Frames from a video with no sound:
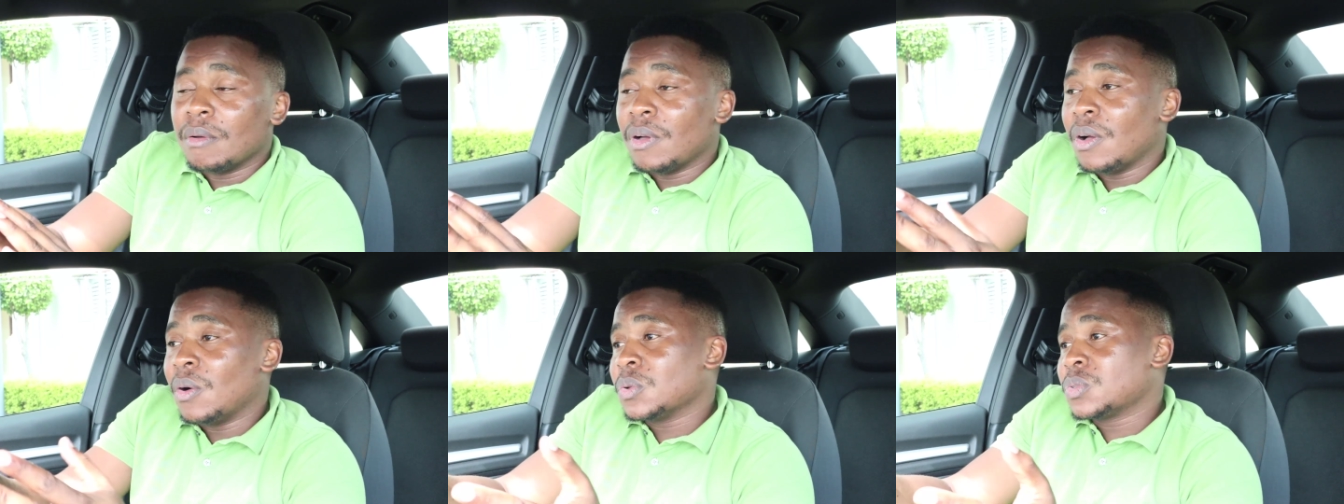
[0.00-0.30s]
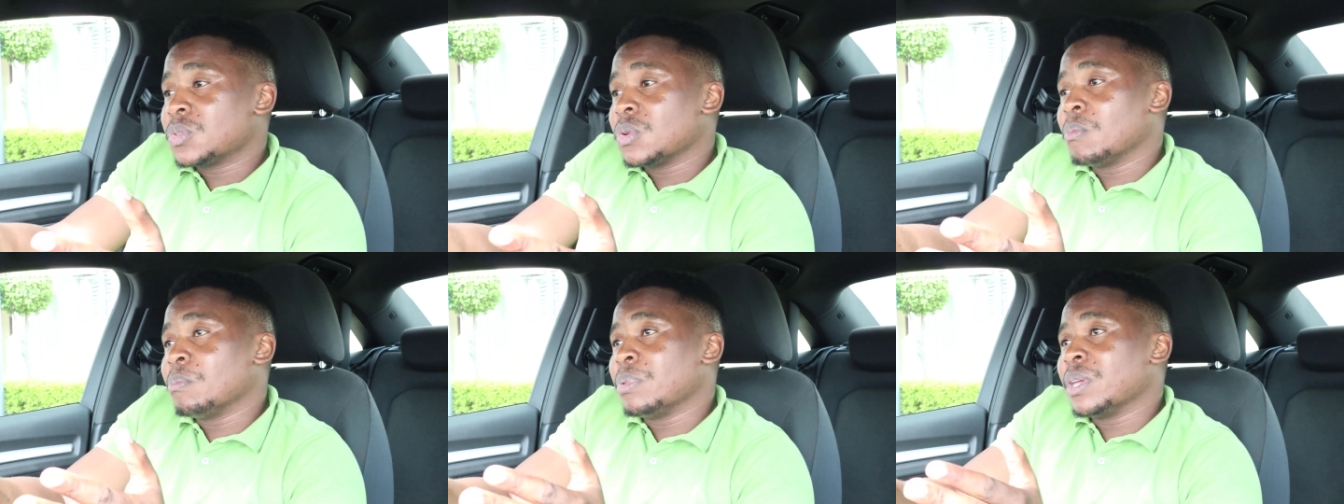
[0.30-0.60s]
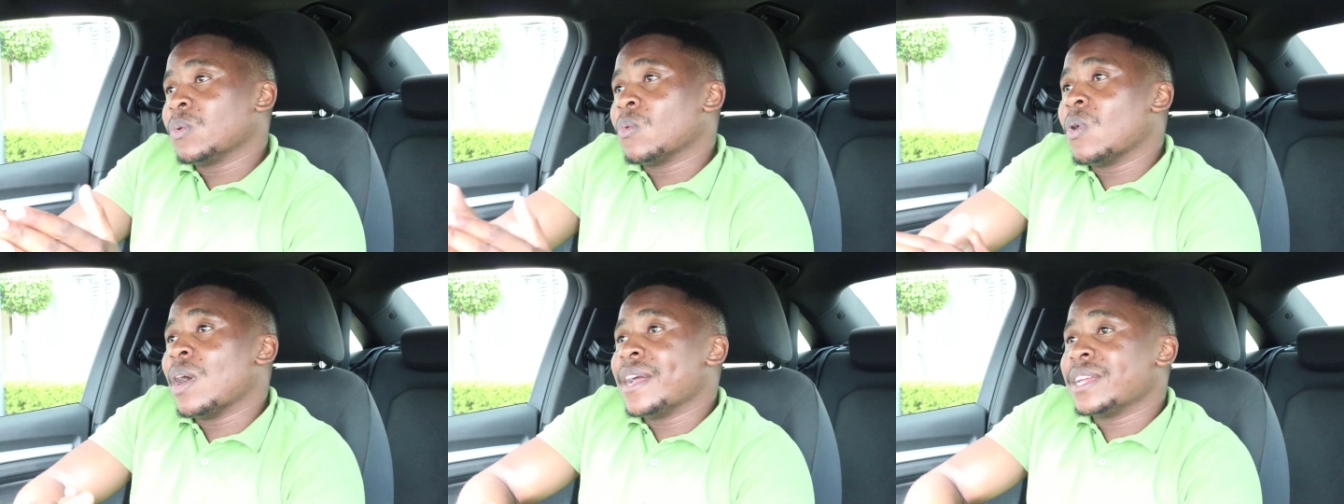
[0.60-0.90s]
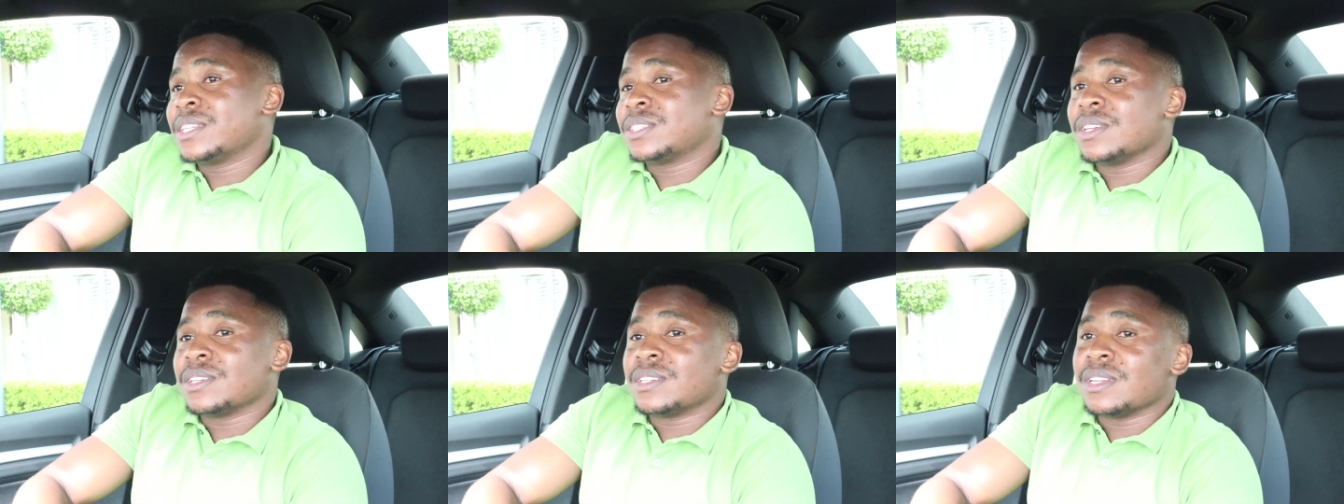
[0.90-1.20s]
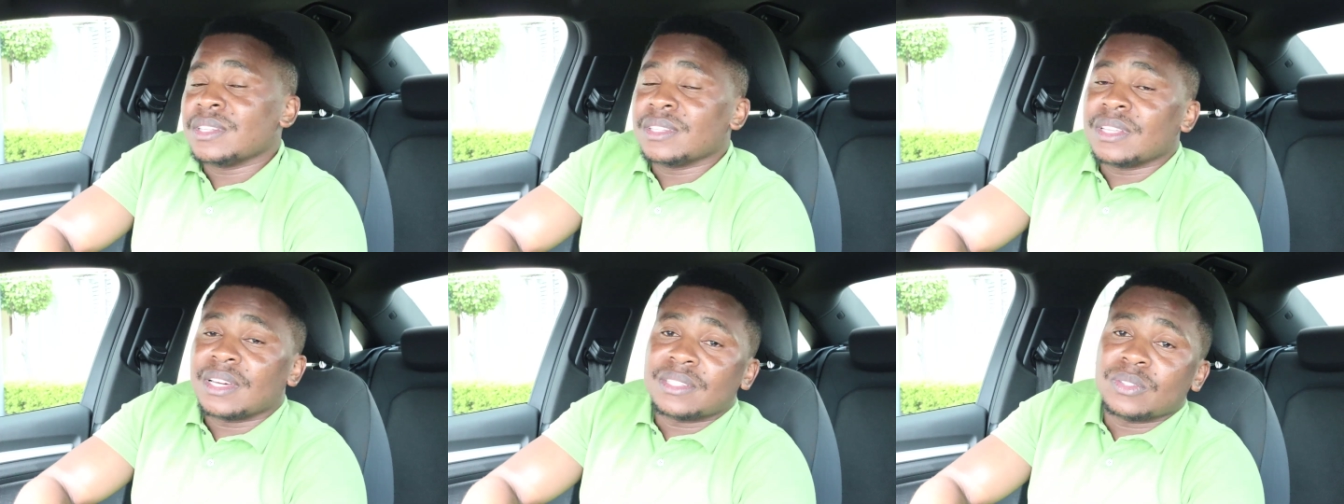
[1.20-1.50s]
also be quite
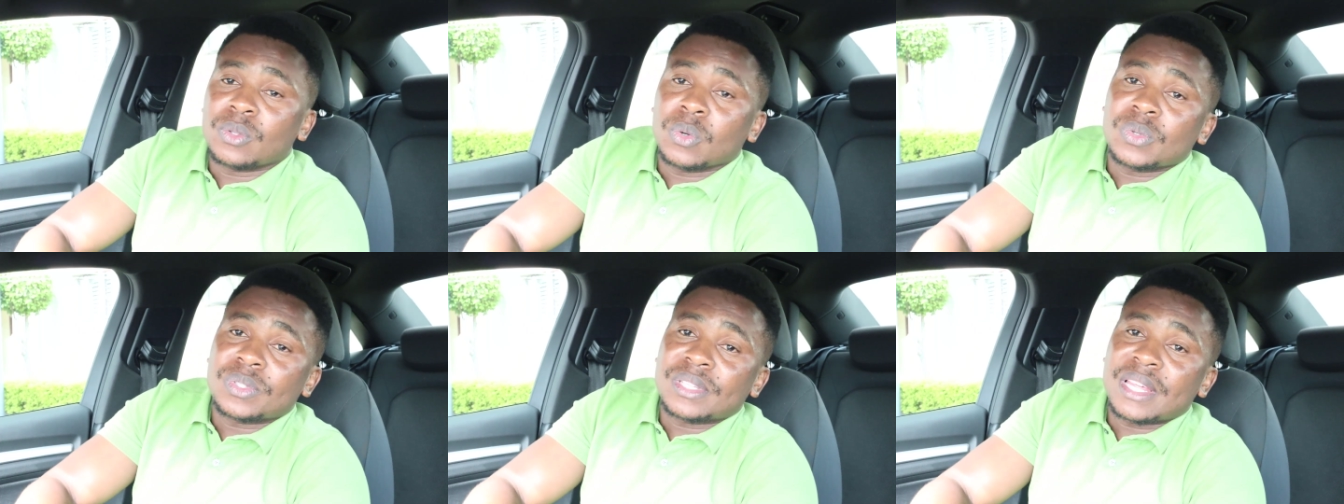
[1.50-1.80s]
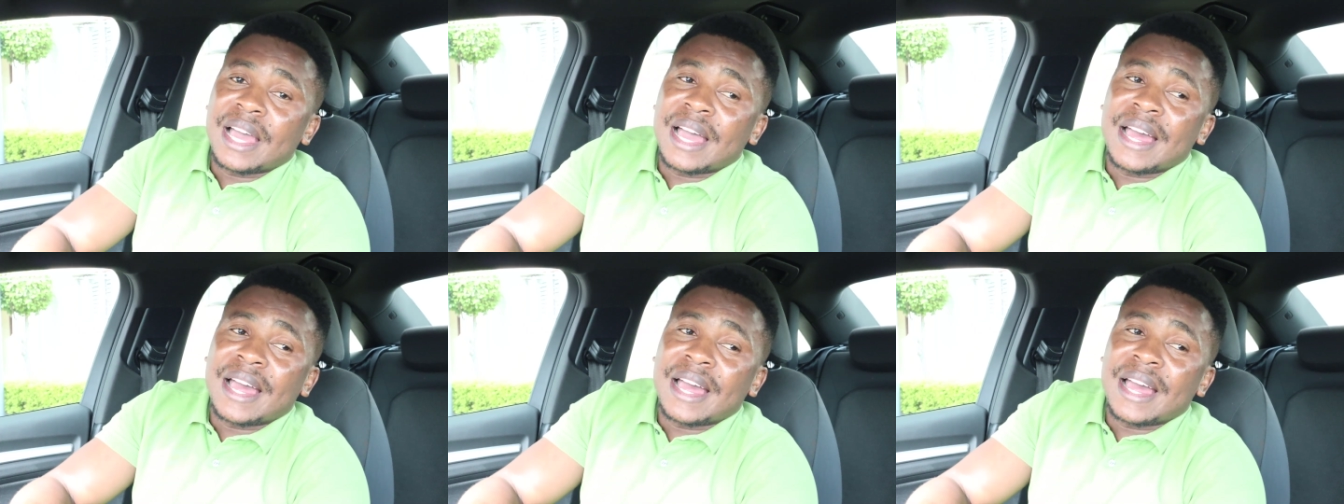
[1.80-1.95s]
certain that those